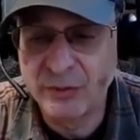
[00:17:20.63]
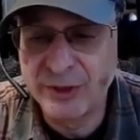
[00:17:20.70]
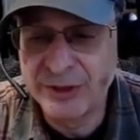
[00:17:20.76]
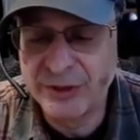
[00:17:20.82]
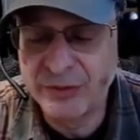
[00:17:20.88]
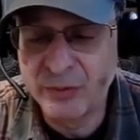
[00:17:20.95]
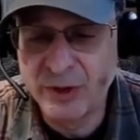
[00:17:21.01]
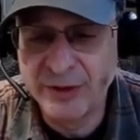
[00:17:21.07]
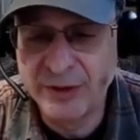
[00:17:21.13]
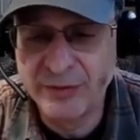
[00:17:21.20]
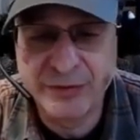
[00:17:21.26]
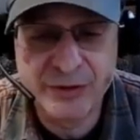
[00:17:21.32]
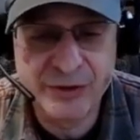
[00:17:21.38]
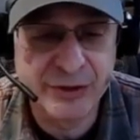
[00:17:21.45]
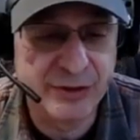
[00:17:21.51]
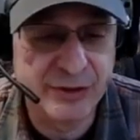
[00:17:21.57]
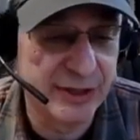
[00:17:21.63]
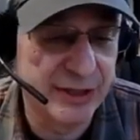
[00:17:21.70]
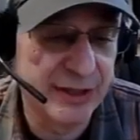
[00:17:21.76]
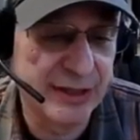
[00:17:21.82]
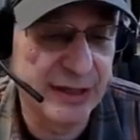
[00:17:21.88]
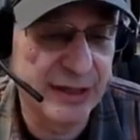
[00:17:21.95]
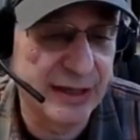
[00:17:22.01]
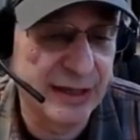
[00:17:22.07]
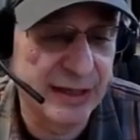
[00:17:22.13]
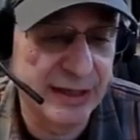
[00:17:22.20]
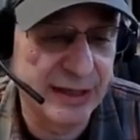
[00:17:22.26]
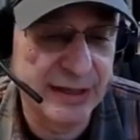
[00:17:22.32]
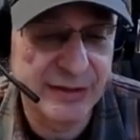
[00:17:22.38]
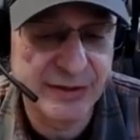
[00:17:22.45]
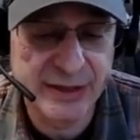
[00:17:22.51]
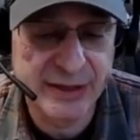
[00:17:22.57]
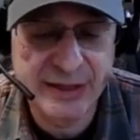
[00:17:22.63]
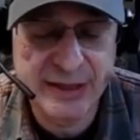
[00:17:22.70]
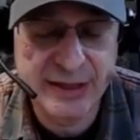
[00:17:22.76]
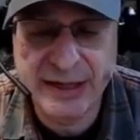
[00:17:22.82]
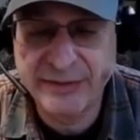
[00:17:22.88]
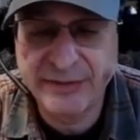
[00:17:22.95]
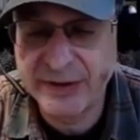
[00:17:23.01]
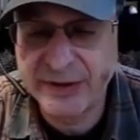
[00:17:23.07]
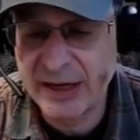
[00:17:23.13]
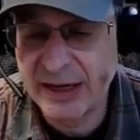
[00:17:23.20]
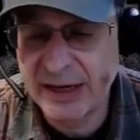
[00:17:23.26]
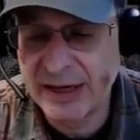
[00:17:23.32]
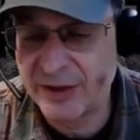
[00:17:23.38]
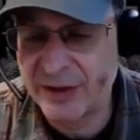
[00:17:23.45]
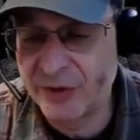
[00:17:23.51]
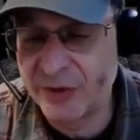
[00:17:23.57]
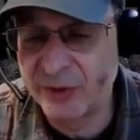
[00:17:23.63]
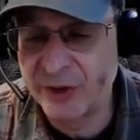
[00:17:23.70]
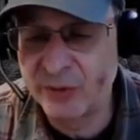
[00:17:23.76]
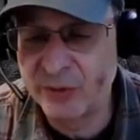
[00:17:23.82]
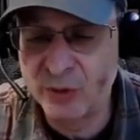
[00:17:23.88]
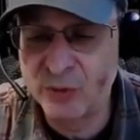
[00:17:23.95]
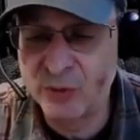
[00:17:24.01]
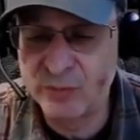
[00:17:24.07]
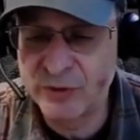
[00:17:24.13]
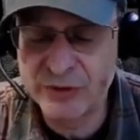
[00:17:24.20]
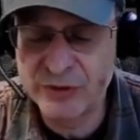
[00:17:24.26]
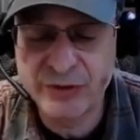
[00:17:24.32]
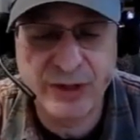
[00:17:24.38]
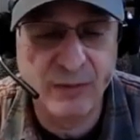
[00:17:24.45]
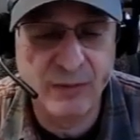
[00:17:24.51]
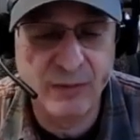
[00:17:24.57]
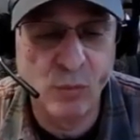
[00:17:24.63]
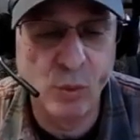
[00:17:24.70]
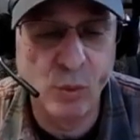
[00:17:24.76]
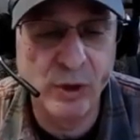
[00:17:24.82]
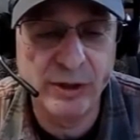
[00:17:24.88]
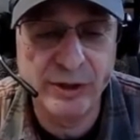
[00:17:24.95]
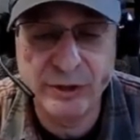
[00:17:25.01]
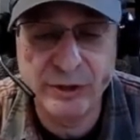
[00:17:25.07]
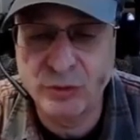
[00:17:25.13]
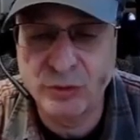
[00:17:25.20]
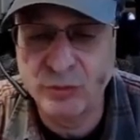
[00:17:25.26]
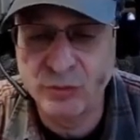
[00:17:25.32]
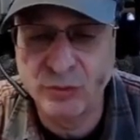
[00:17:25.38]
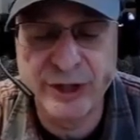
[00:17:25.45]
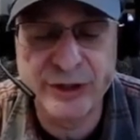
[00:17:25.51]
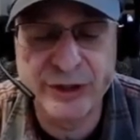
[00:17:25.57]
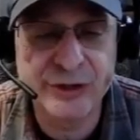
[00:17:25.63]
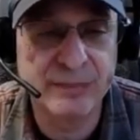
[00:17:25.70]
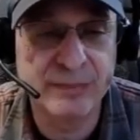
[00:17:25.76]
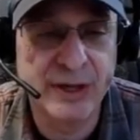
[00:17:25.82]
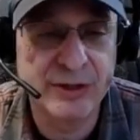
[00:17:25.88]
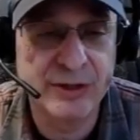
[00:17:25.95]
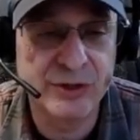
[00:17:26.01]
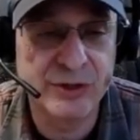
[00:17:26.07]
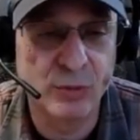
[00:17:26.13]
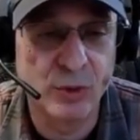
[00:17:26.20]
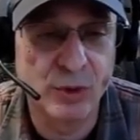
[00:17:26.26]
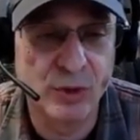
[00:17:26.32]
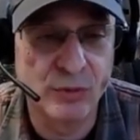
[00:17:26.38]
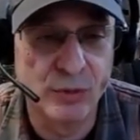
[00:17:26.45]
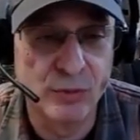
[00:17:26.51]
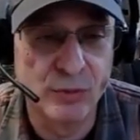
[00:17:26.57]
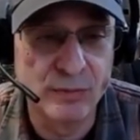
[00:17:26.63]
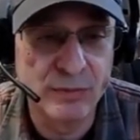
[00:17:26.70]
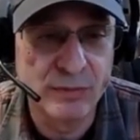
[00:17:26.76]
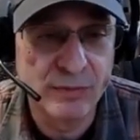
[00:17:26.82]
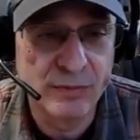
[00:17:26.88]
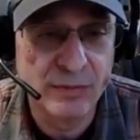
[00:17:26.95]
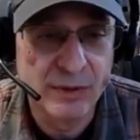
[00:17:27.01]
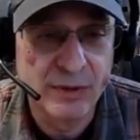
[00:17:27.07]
We did one facility and they said, I've got 3 rooms. I'm willing to risk my small room.